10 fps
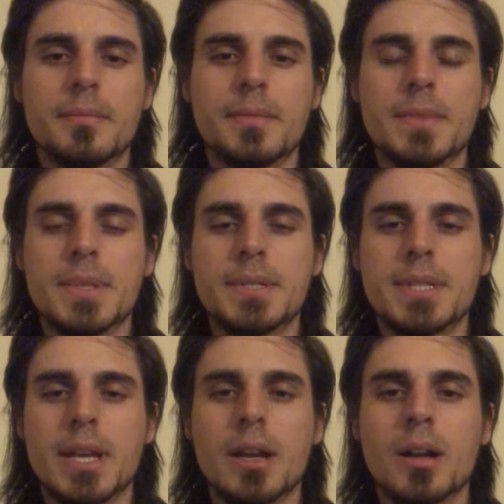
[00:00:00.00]
And
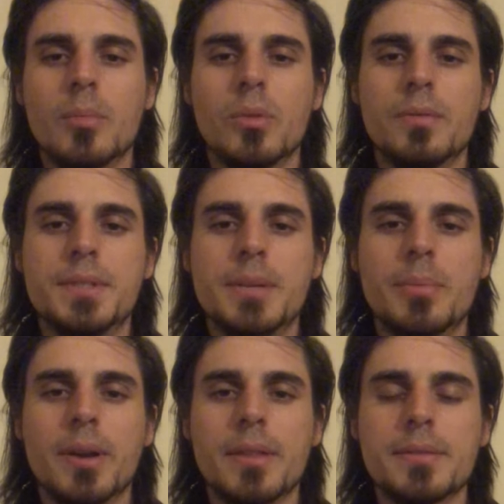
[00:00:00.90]
take a couple of deep
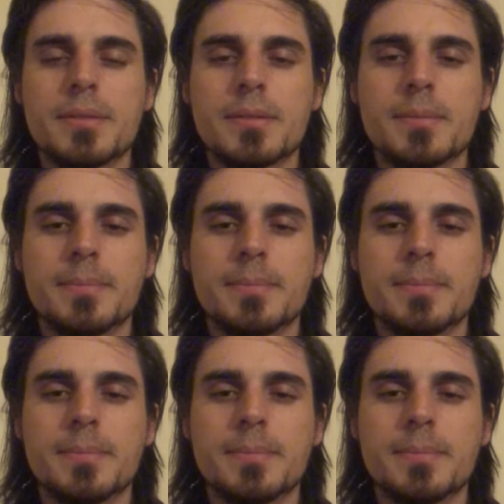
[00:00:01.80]
breaths,